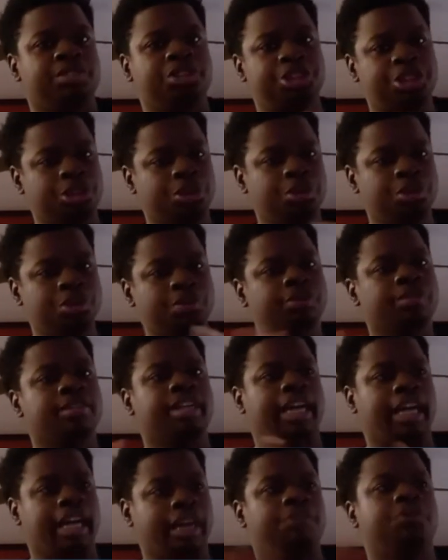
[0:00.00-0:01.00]
June,
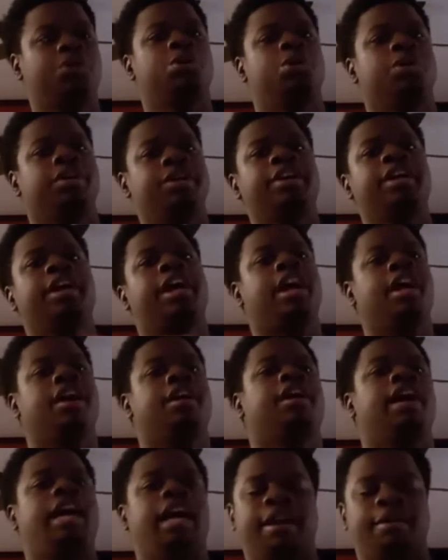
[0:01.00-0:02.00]
I recorded how